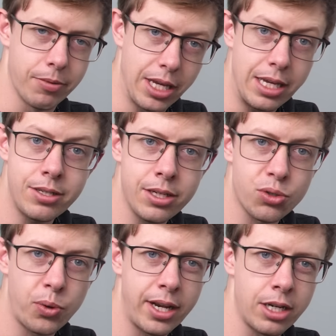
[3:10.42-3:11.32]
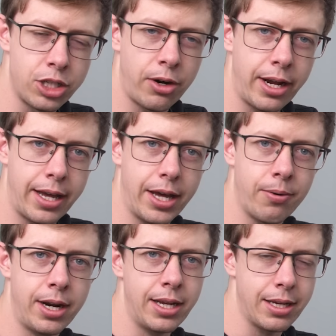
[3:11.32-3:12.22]
The easiest way to generate
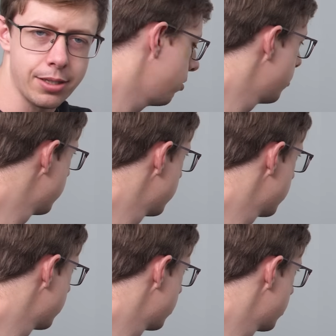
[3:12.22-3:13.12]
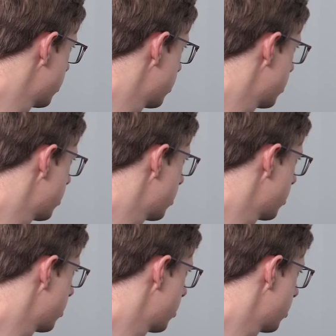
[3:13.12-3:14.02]
handwriting is to find some font
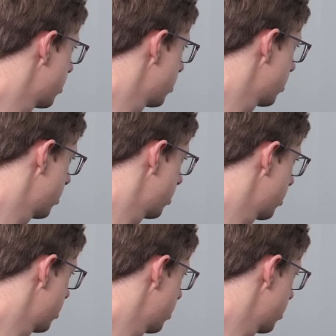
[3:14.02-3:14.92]
that's handwriting